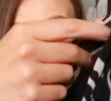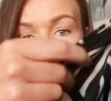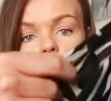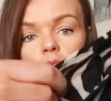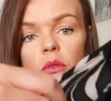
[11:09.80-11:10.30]

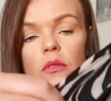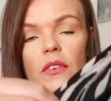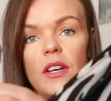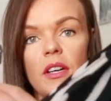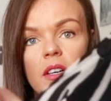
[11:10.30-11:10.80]
folded
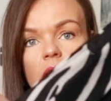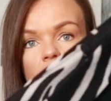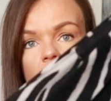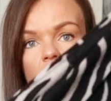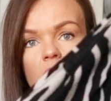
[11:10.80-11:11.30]
over,
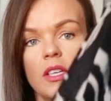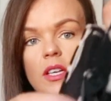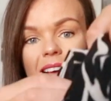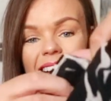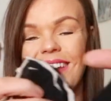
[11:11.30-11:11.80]

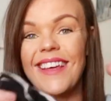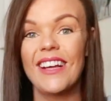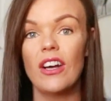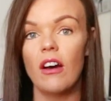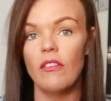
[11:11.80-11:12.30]
and
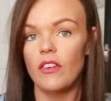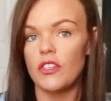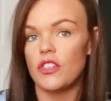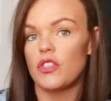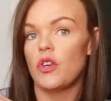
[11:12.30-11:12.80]
it
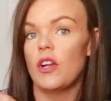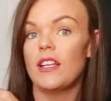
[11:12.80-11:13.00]
covers your short.